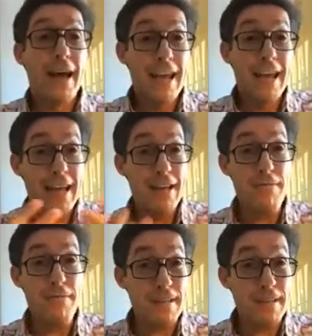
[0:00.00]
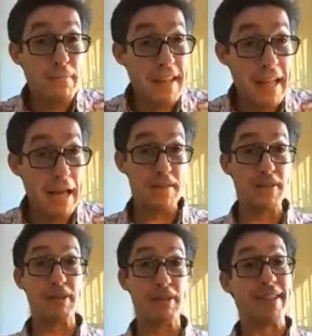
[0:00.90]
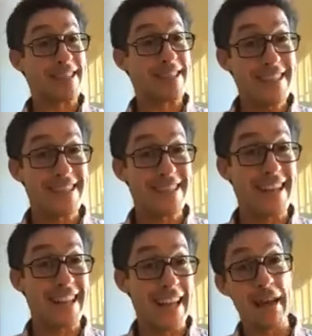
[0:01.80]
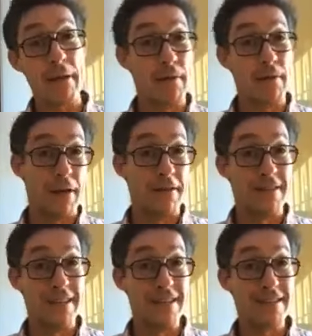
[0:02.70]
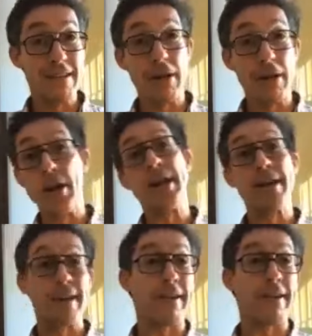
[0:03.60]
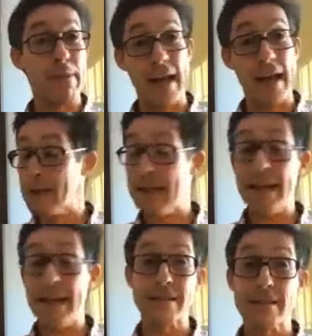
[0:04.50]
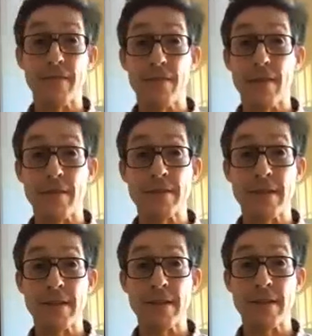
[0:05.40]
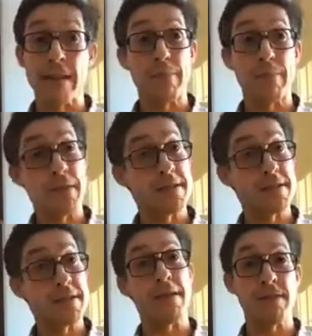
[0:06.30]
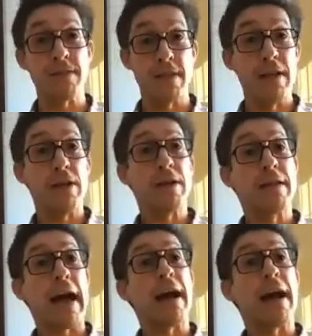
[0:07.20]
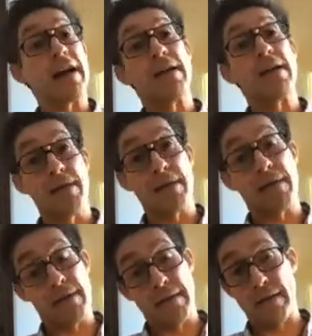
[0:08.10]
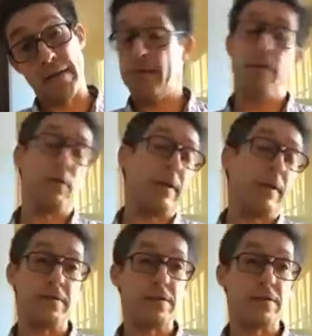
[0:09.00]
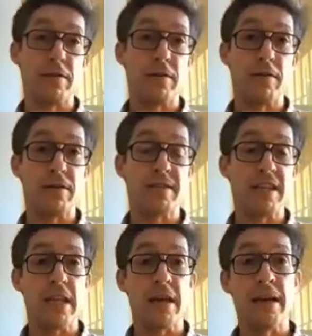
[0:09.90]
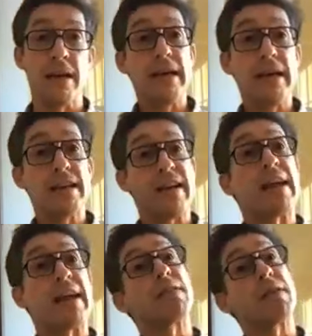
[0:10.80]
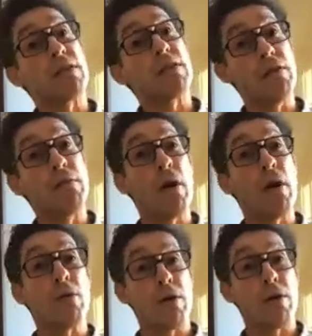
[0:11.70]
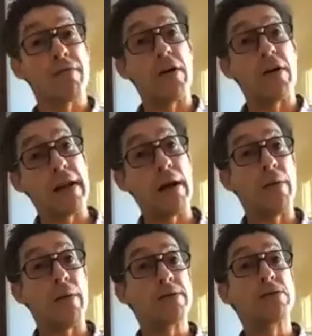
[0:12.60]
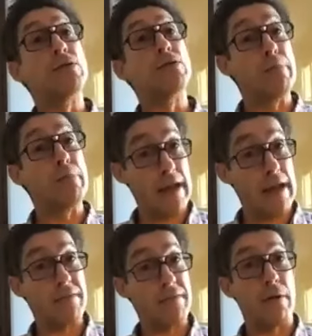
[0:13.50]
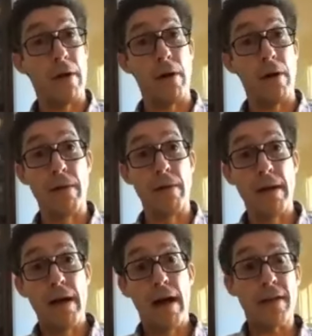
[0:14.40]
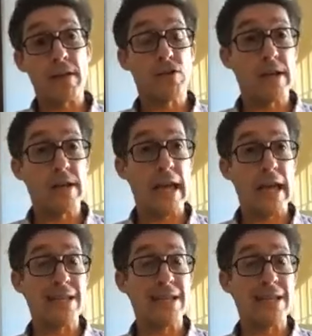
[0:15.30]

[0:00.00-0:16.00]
If something happens during the season and then you get promoted earlier than you expect, that's a different thing altogether, because they found that whoever's your senior has found out that you are qualified in that way to have that role. I think trying to get